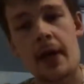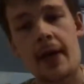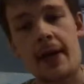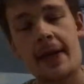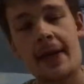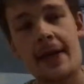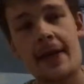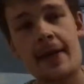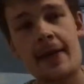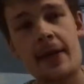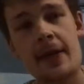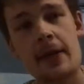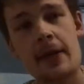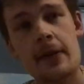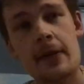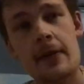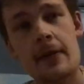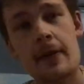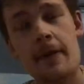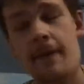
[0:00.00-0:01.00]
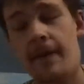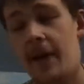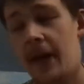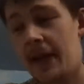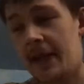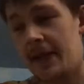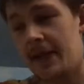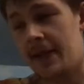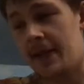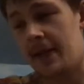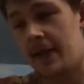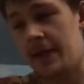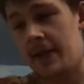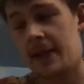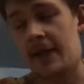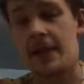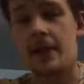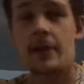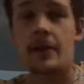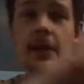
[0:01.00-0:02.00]
I think the fact that
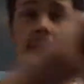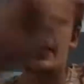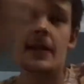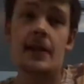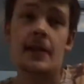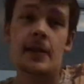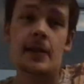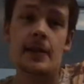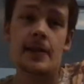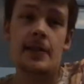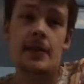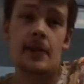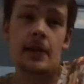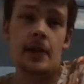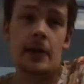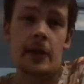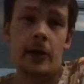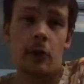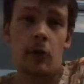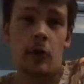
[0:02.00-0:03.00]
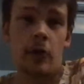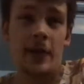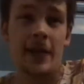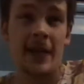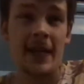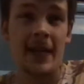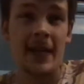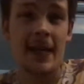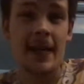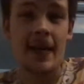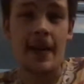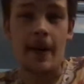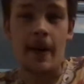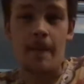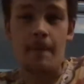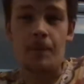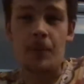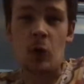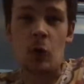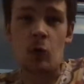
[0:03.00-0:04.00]
they did concede late on
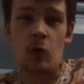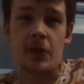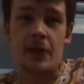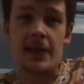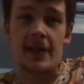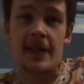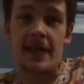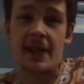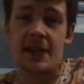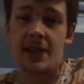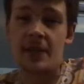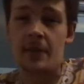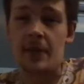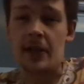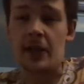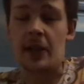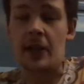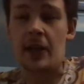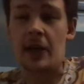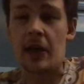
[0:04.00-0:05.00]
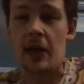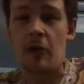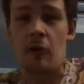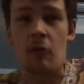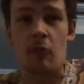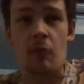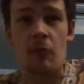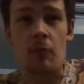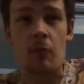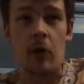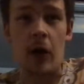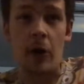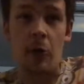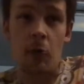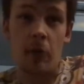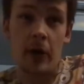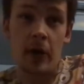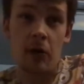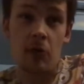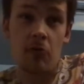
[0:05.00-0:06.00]
was a testimony how
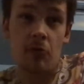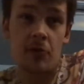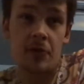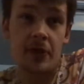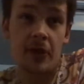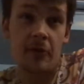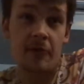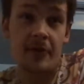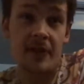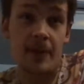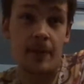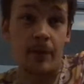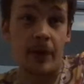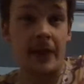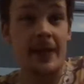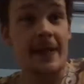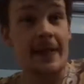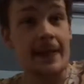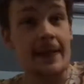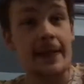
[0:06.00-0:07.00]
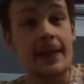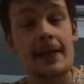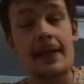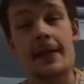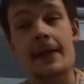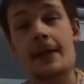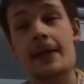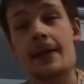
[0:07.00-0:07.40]
well Ross County played.